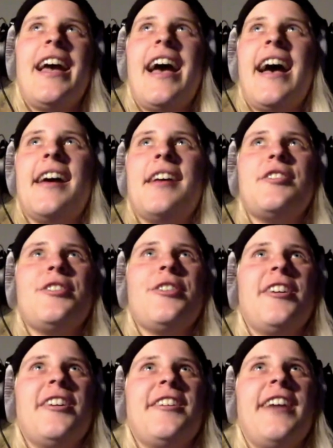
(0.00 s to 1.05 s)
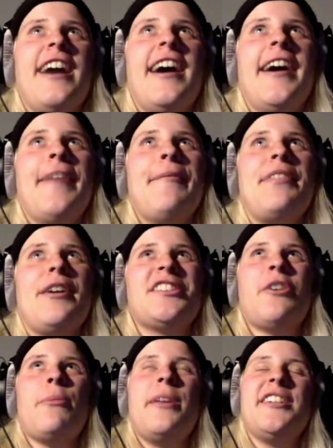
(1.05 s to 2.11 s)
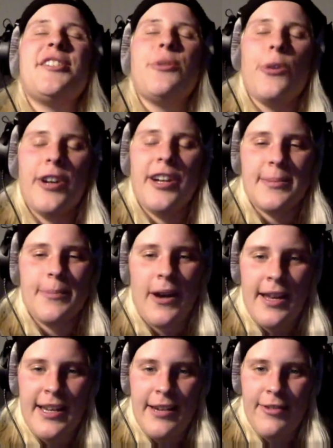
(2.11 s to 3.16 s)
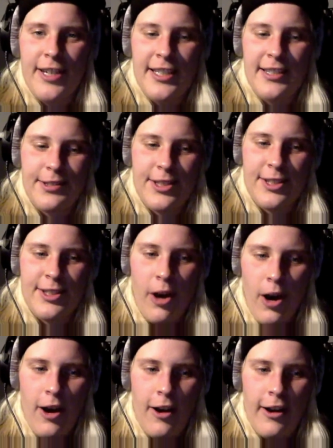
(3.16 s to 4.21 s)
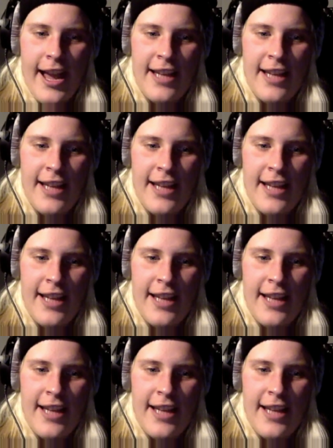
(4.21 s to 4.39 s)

And, you know, uh, there are so many stories behind every song.